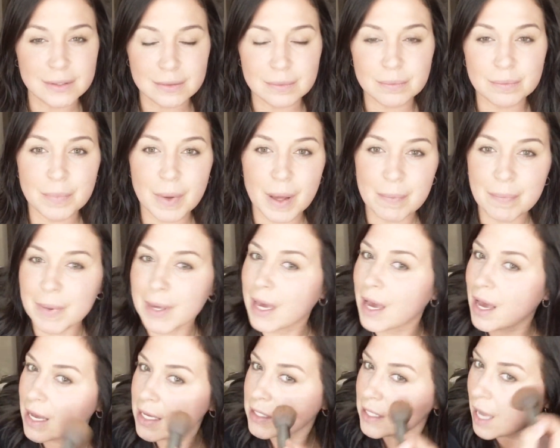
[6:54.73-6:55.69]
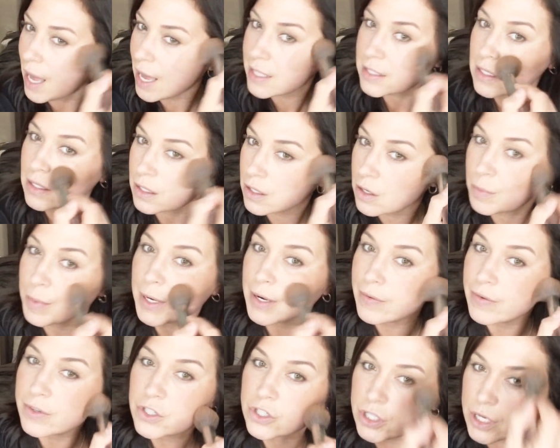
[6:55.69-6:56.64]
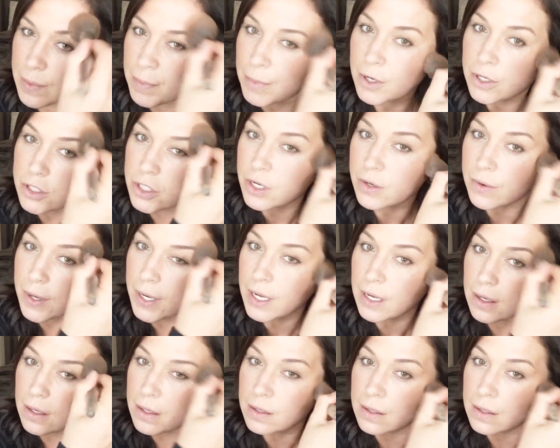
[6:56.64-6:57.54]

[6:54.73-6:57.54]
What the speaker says: but because it has a little bit of a shimmer to it,